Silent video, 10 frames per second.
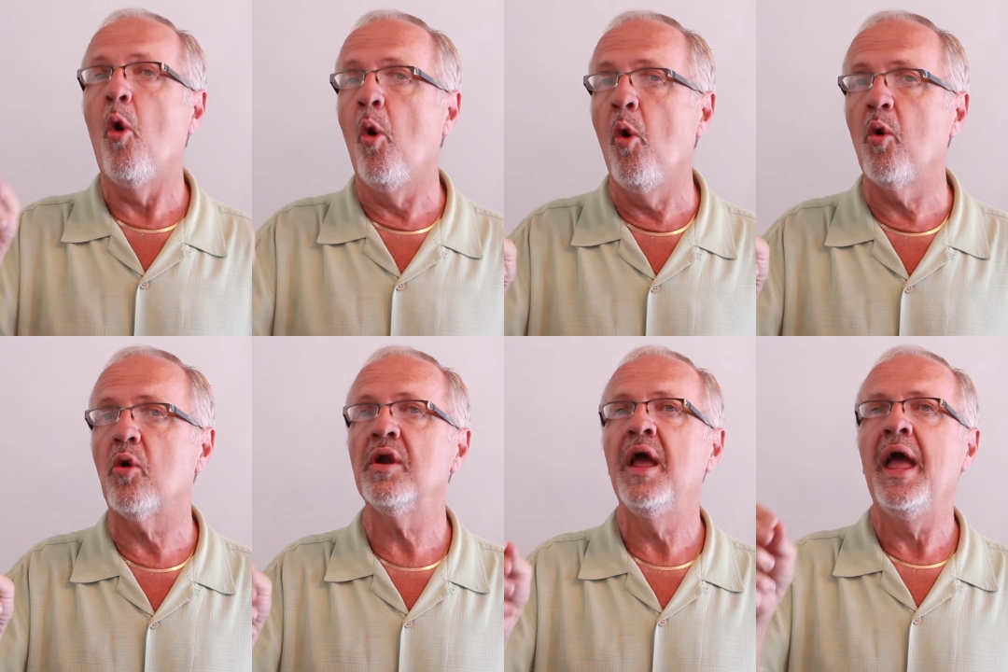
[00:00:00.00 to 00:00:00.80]

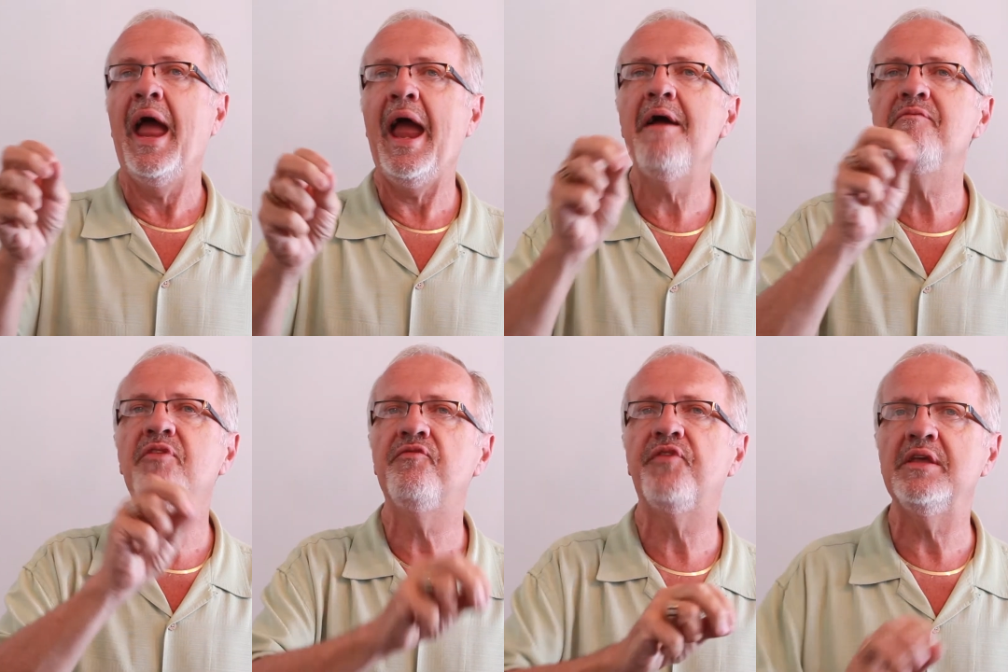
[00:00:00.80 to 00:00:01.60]
or have
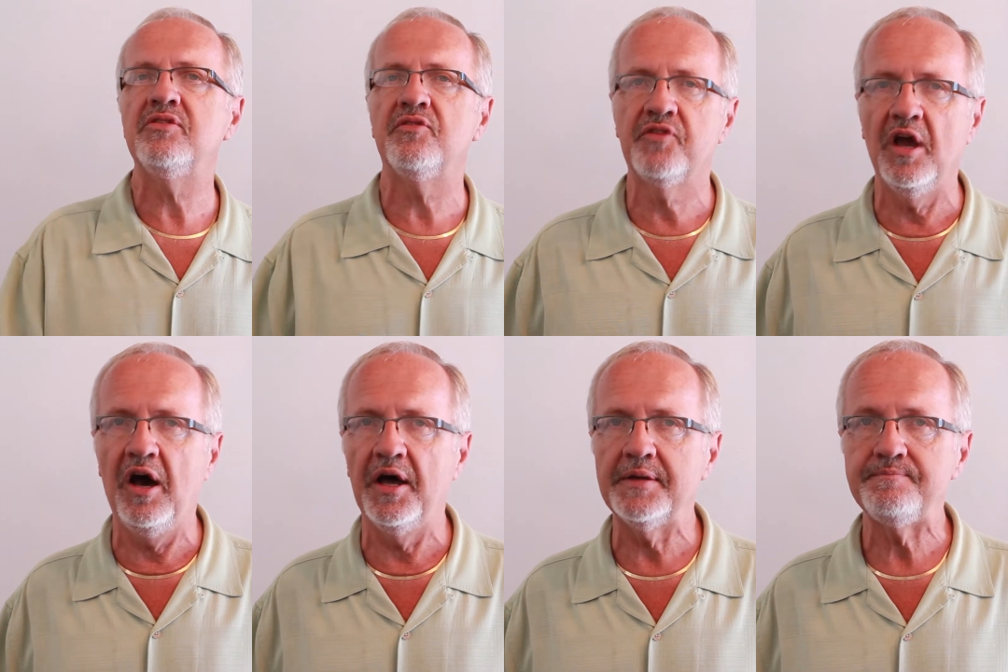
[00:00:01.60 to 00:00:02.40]
the faith of
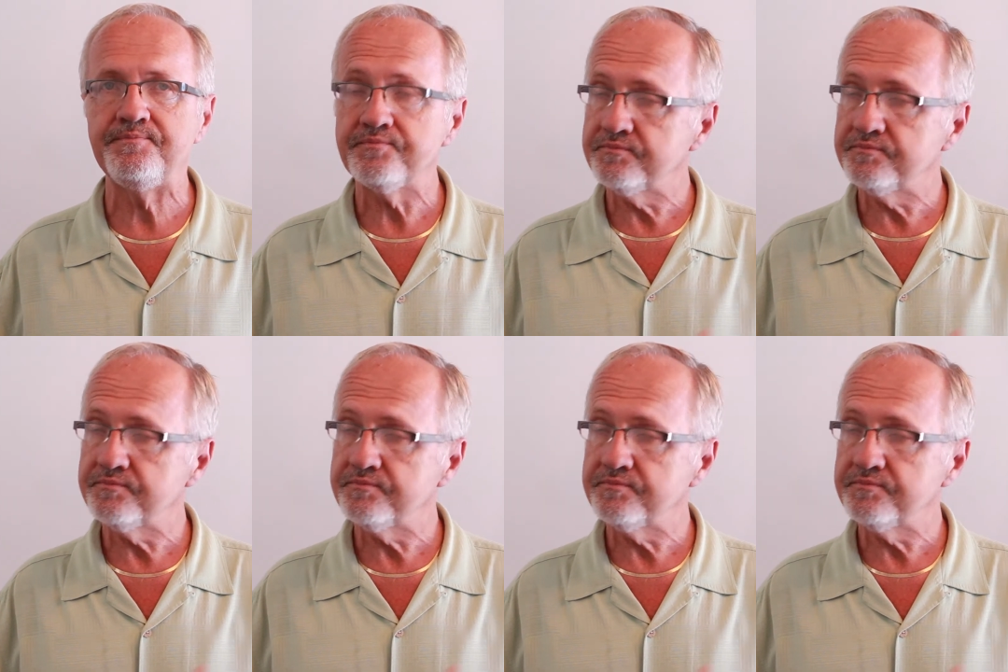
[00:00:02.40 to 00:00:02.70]
God.